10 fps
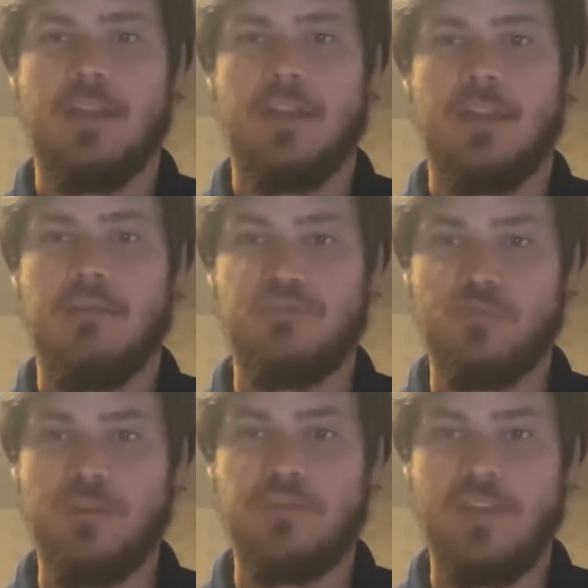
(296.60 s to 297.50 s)
he was
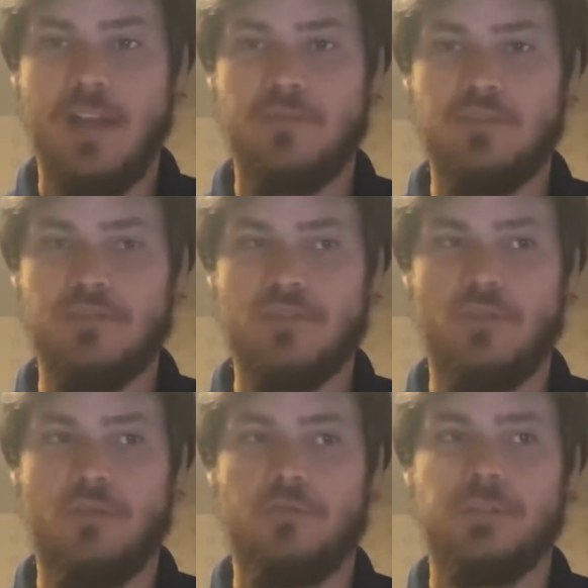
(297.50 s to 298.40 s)
25 years
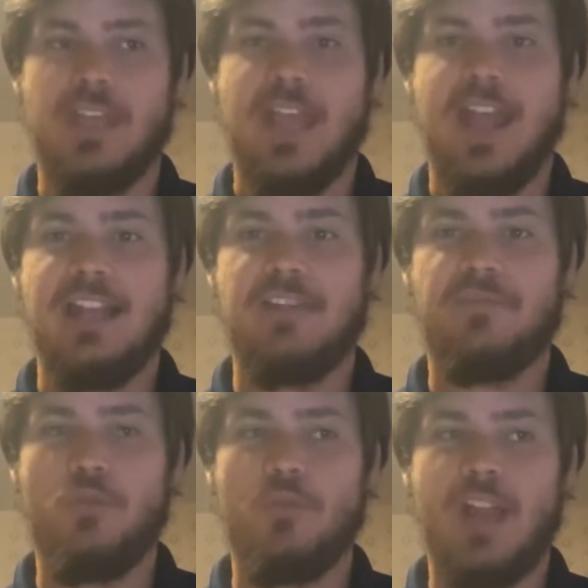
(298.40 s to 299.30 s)
old, and he
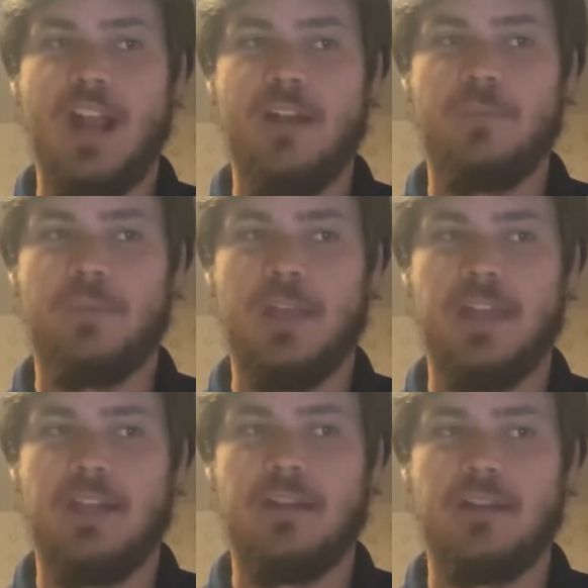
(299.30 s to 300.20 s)
flew an
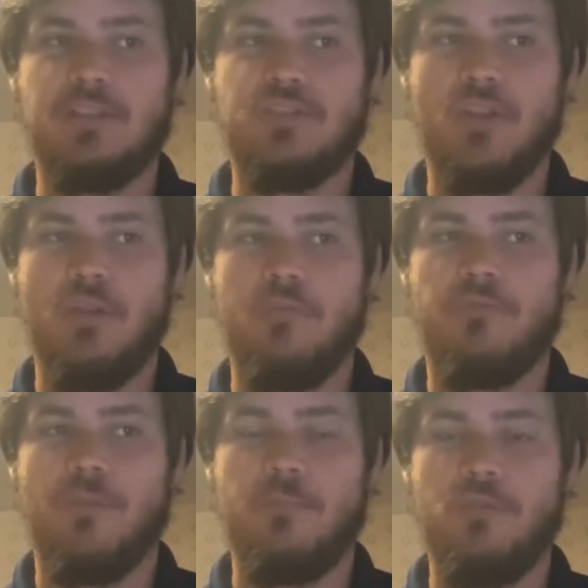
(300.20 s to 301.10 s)
airplane on his own
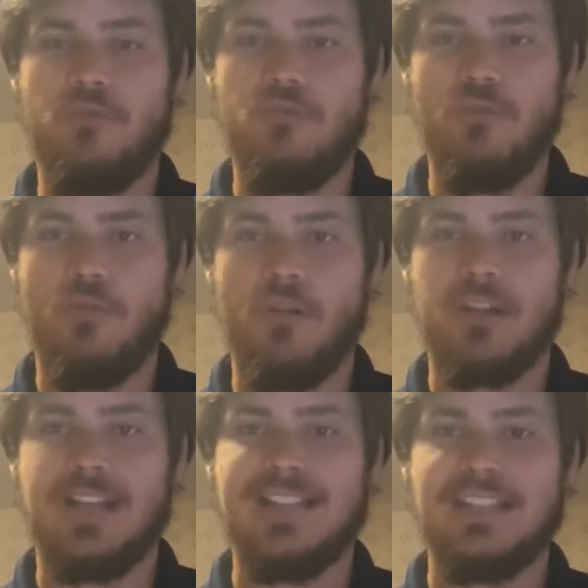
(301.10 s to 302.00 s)
from New
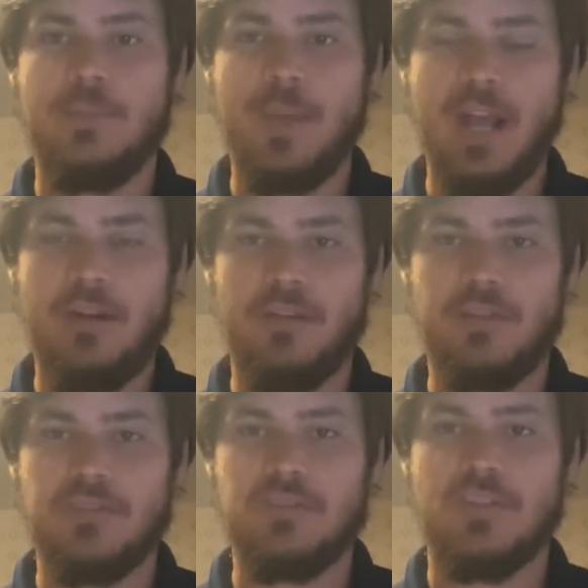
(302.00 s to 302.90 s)
York to
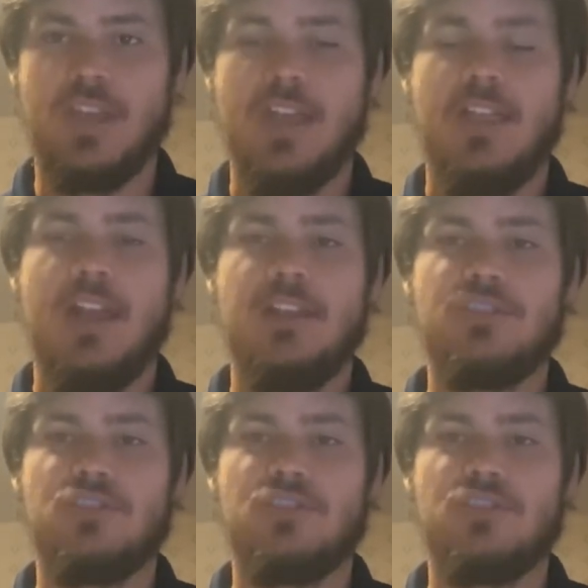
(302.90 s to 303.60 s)
Paris. That is just